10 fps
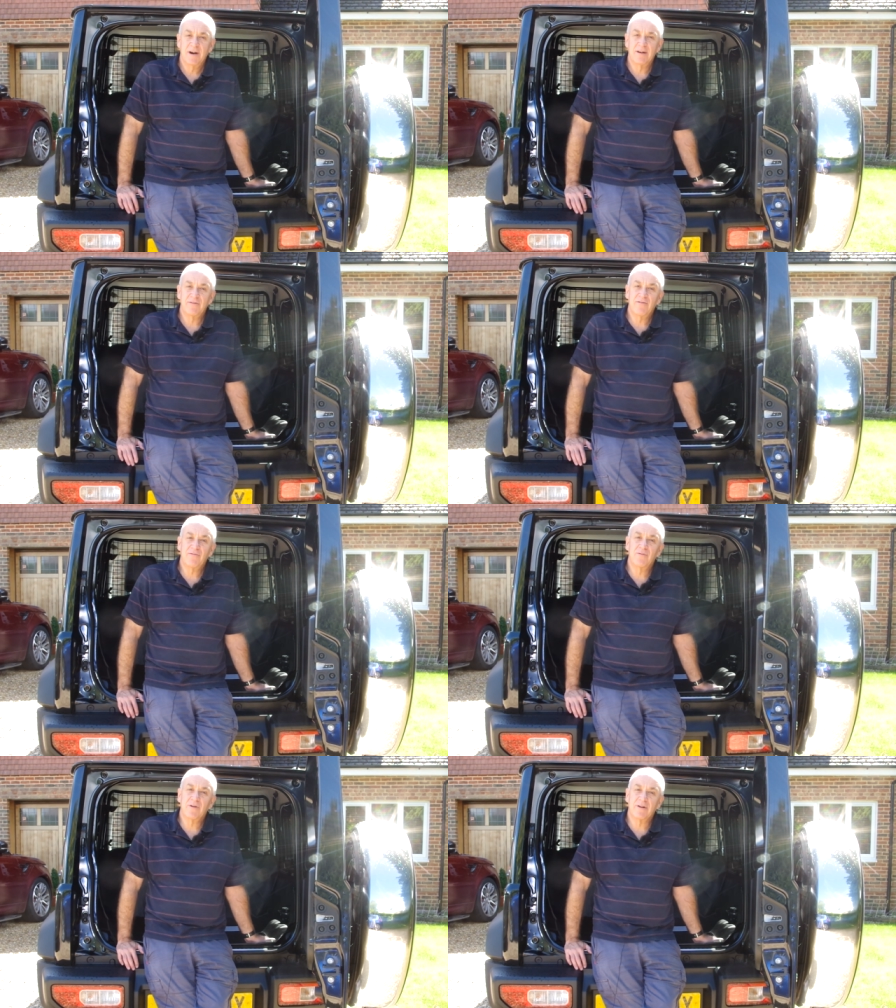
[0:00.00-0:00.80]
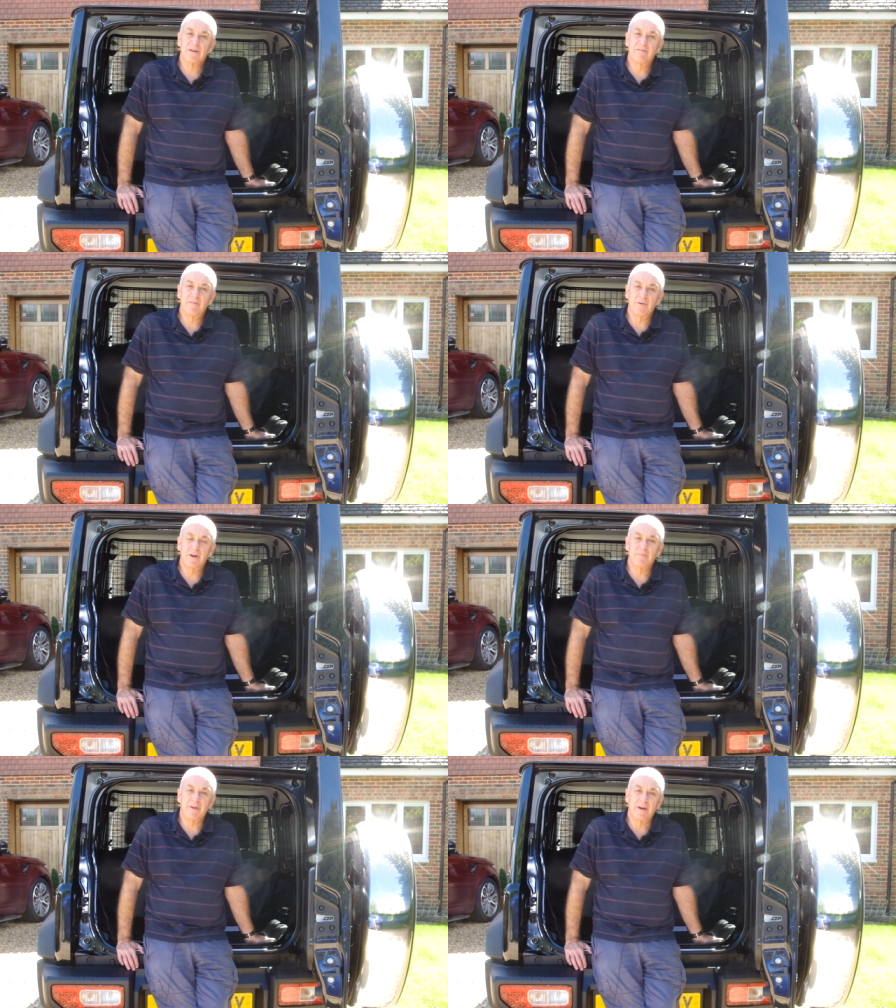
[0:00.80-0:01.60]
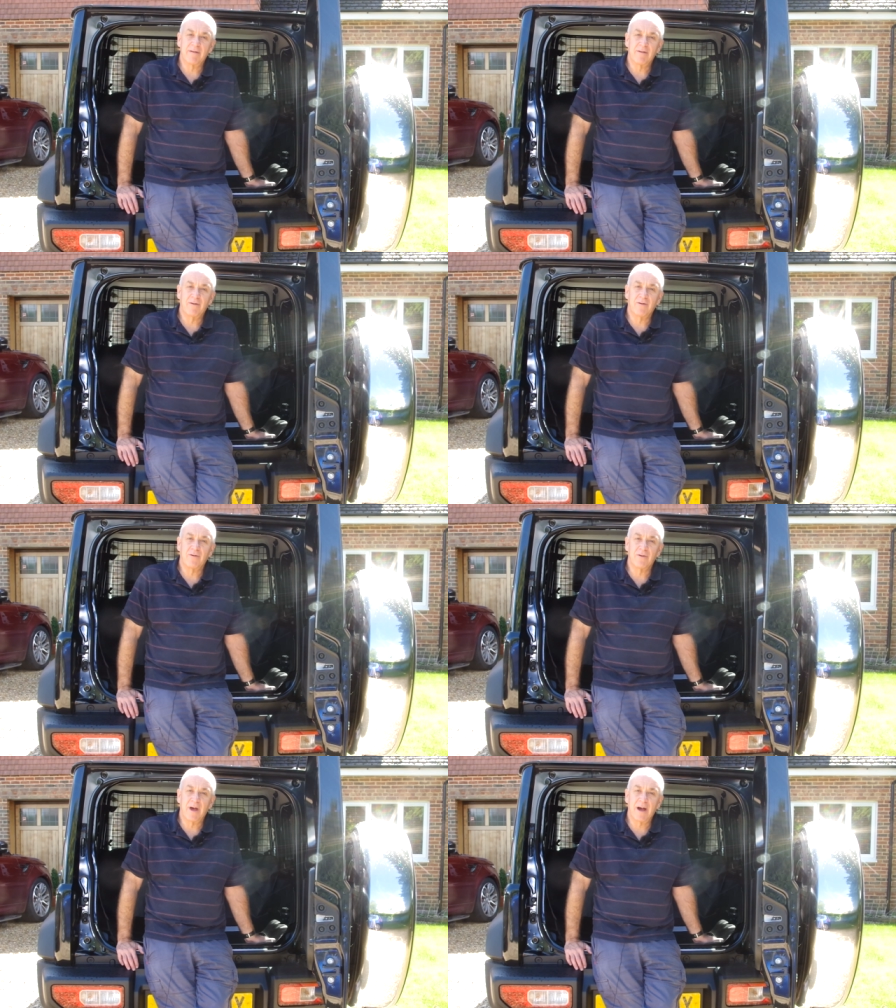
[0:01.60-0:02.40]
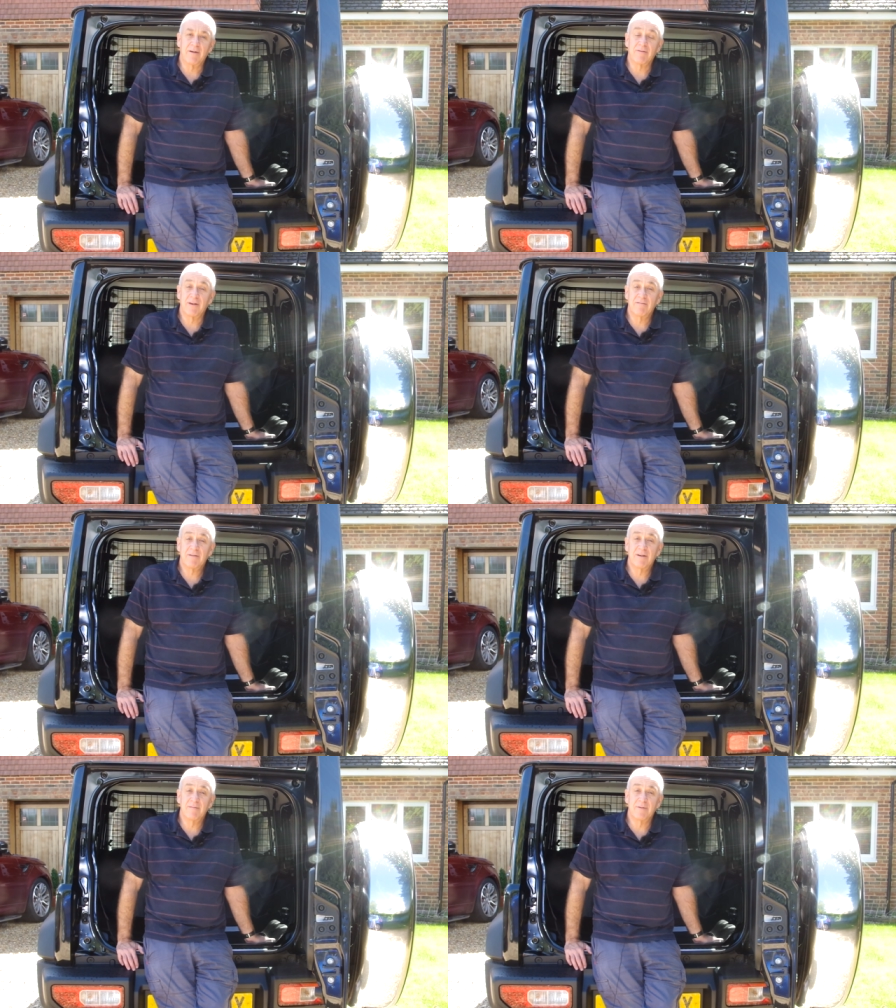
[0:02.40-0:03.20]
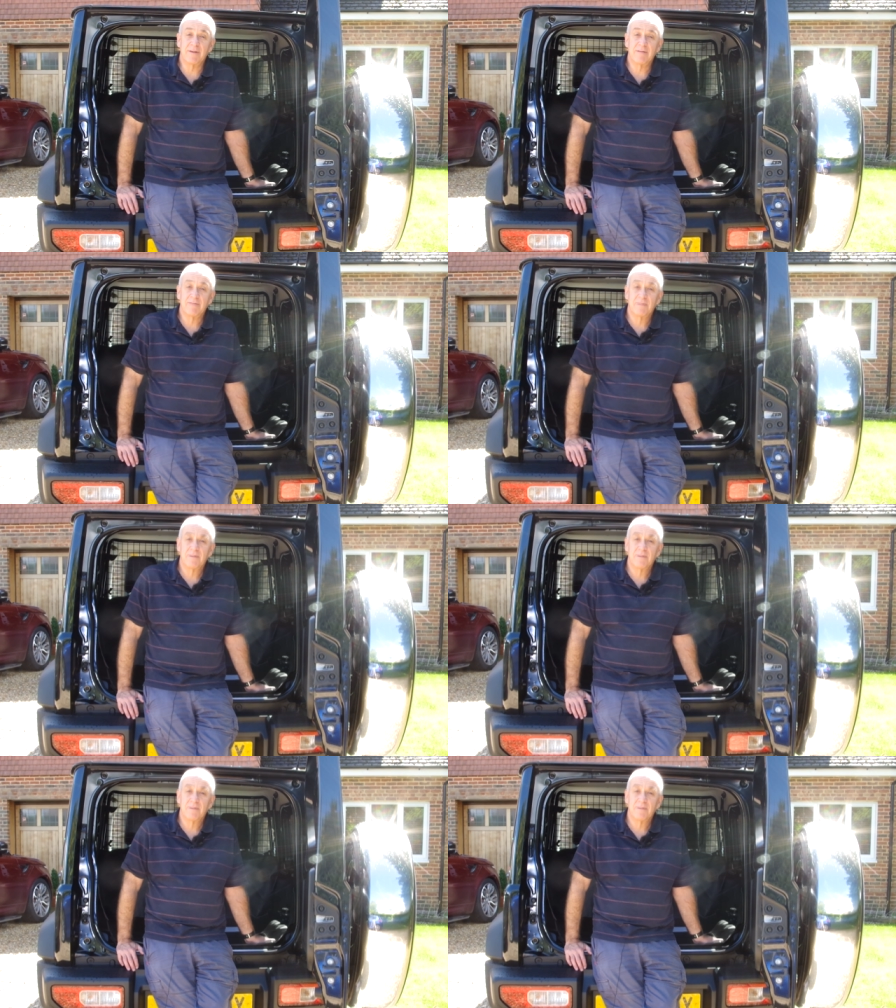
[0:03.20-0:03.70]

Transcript: and I just thought I'd give you an update on how things are going with it.